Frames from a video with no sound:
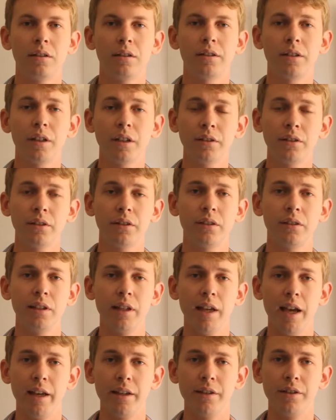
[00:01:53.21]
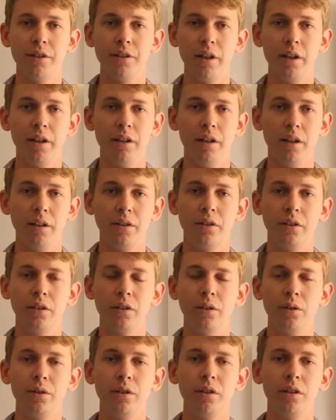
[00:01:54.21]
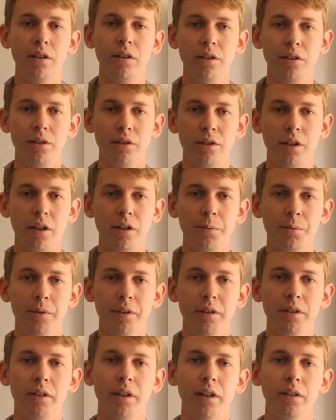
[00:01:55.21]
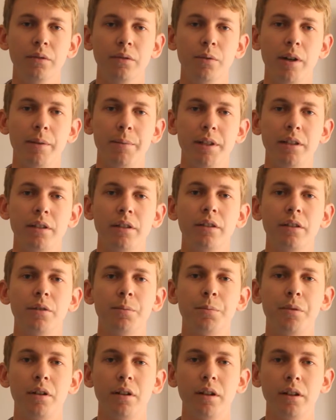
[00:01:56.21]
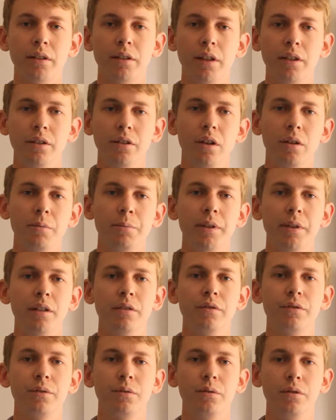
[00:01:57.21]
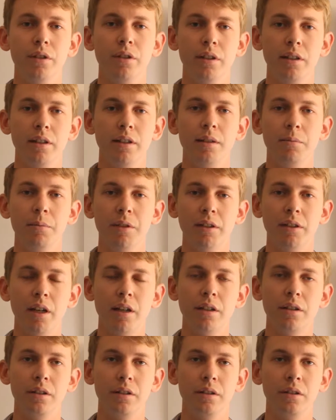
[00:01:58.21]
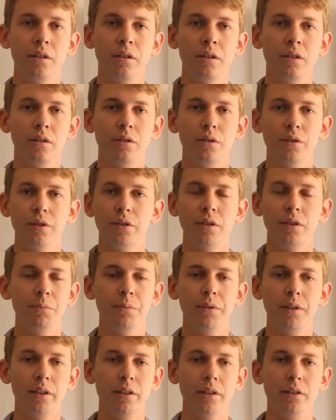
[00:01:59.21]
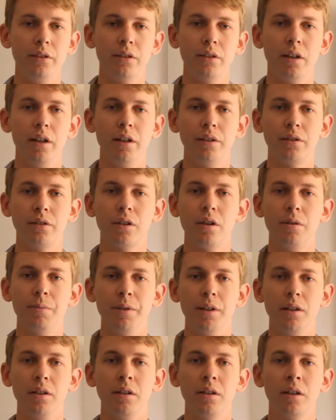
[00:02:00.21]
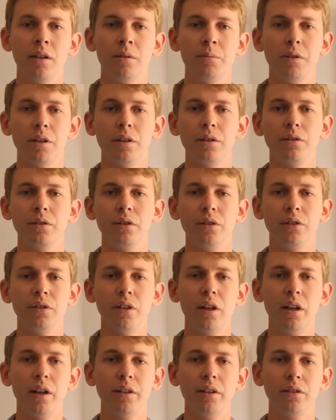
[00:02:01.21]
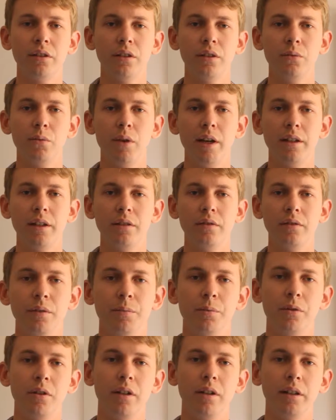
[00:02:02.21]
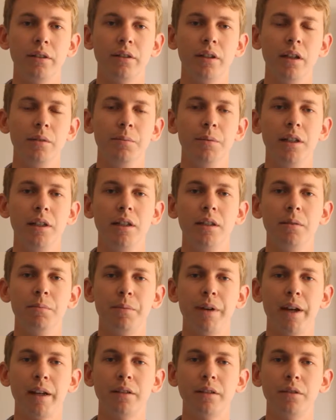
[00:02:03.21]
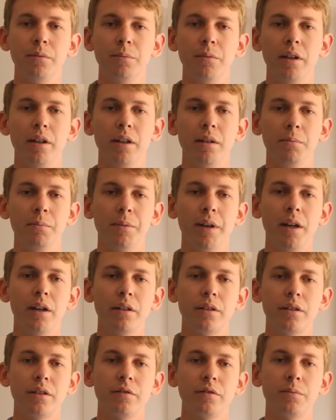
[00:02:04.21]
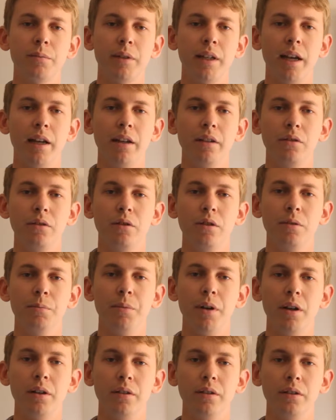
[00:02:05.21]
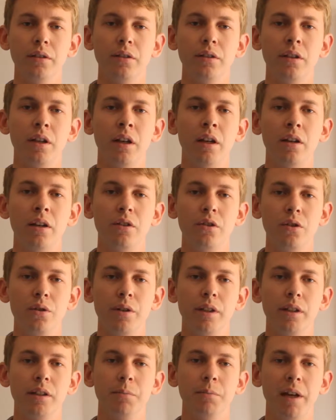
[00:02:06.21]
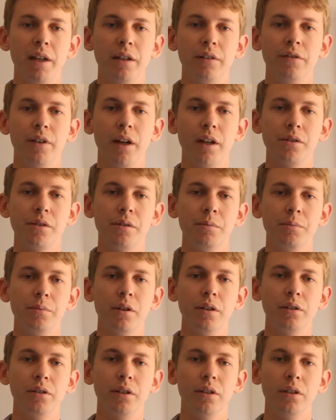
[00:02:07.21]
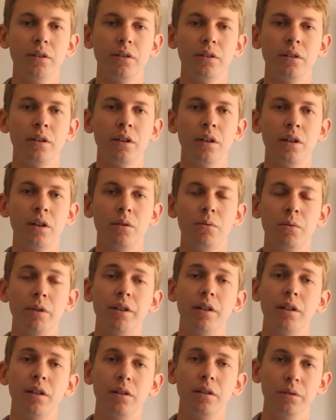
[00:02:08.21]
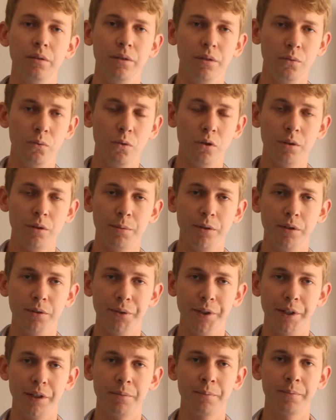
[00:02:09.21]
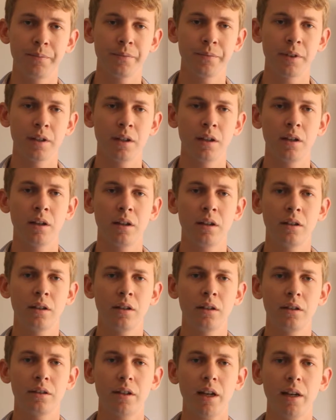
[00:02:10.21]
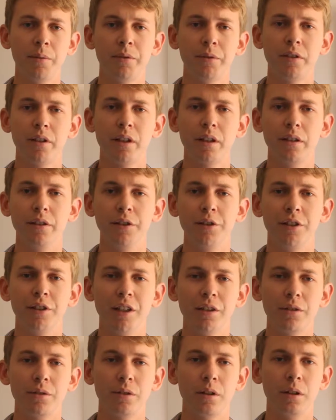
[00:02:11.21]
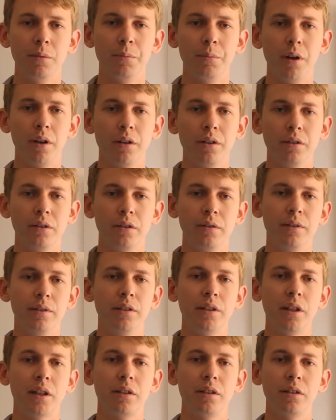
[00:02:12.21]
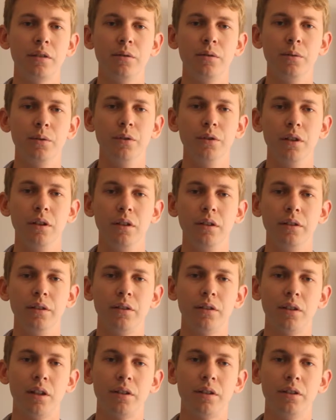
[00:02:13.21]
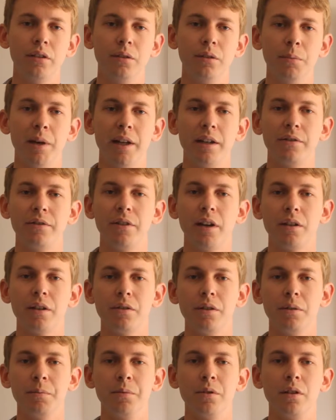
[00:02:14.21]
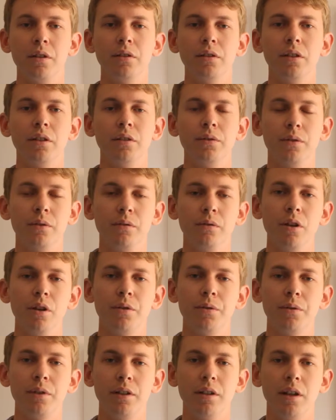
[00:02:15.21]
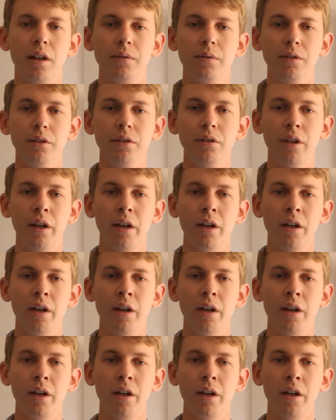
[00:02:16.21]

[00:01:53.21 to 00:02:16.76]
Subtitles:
Justice Leanne J had concluded in his judgment that Remington's product had not been a fraudulent imitation or simply a disguised copy, because the size and weight product had been impacted by imperative mechanical components during the manufacturing process, which included waterproofing. Shapes that are essential components of a technical result, such as a manufacturing process for rotary shavers,